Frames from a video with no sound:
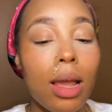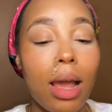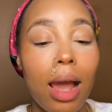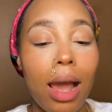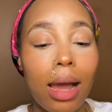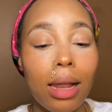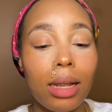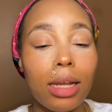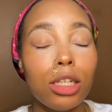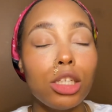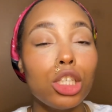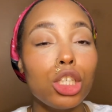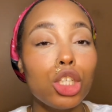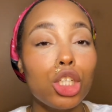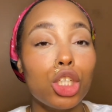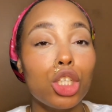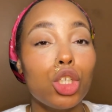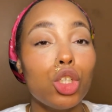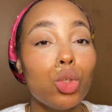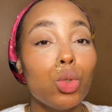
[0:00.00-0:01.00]
I like to
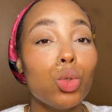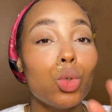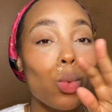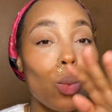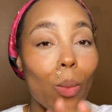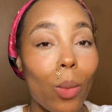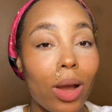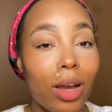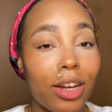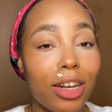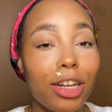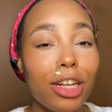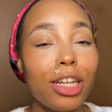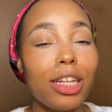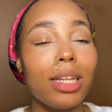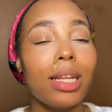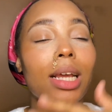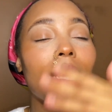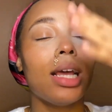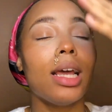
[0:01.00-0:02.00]
just use one
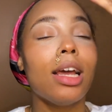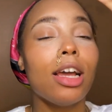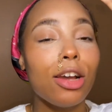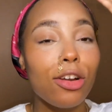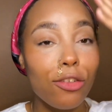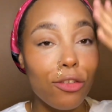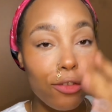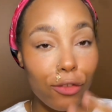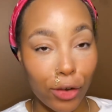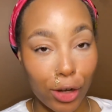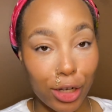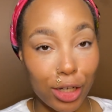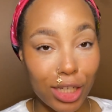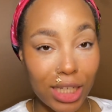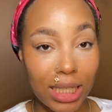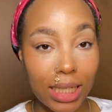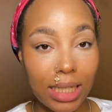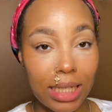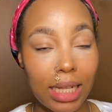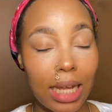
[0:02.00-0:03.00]

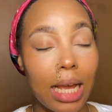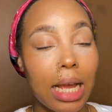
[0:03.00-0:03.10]
first